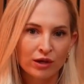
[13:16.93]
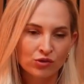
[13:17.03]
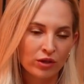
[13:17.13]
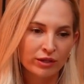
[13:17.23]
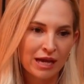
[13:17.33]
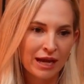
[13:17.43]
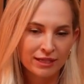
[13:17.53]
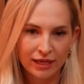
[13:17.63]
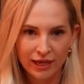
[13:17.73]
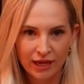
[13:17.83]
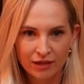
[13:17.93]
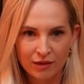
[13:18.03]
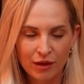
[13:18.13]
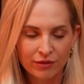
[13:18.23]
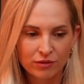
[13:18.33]
are struggling to add 10K a
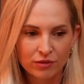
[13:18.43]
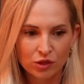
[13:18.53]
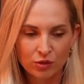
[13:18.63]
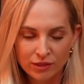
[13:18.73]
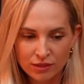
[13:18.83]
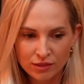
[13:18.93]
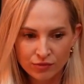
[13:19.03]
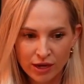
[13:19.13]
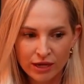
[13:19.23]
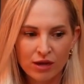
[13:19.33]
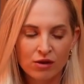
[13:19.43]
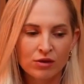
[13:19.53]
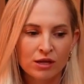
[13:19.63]
month to your business right now.